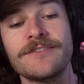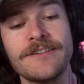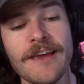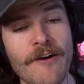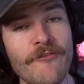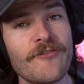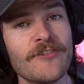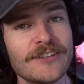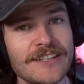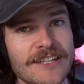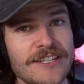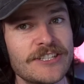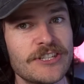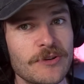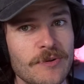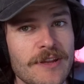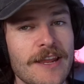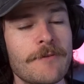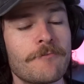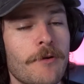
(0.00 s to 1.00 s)
definitely
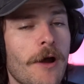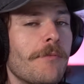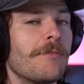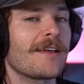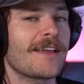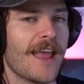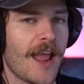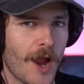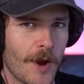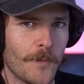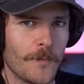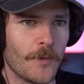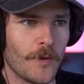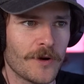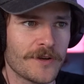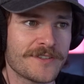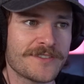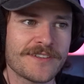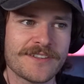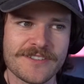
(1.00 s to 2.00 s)
do it at public
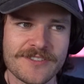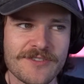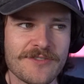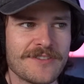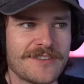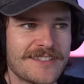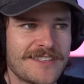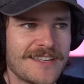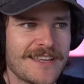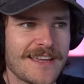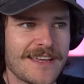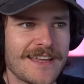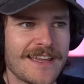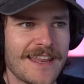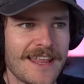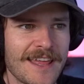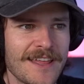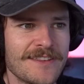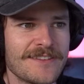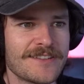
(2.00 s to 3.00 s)
airports because you can
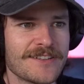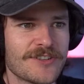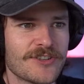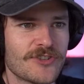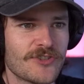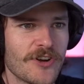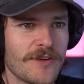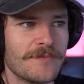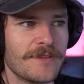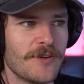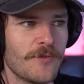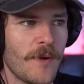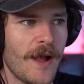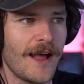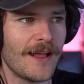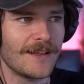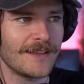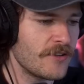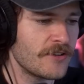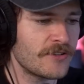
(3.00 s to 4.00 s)
see it ends extremely
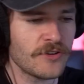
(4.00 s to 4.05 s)
well.